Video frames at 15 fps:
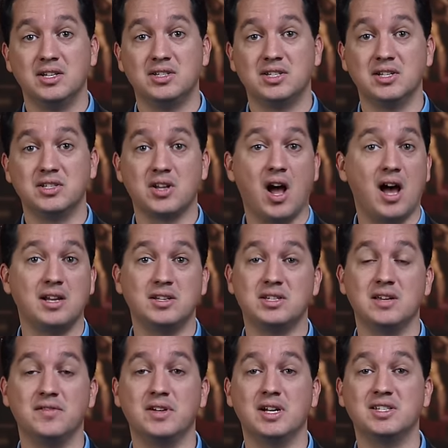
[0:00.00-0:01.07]
since God has
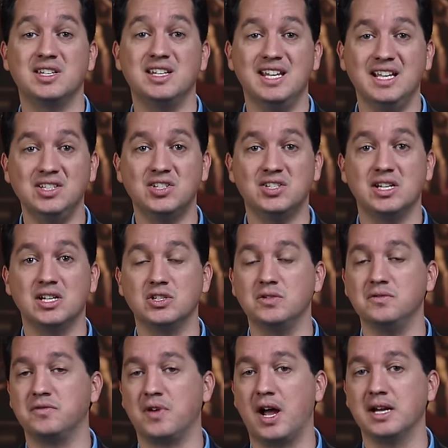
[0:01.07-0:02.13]
given us an instinct to
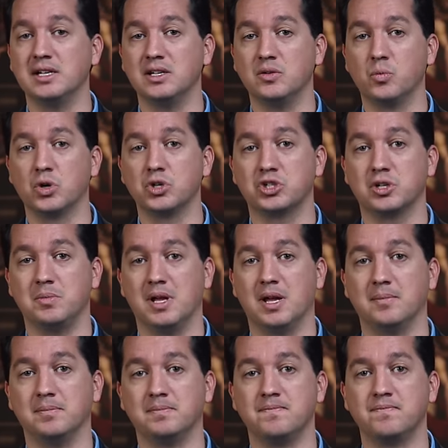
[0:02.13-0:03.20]
find and worship
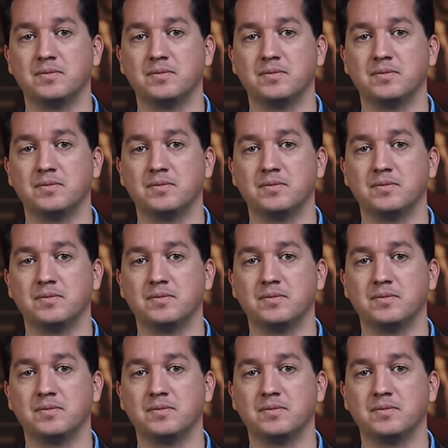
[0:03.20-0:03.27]
Him.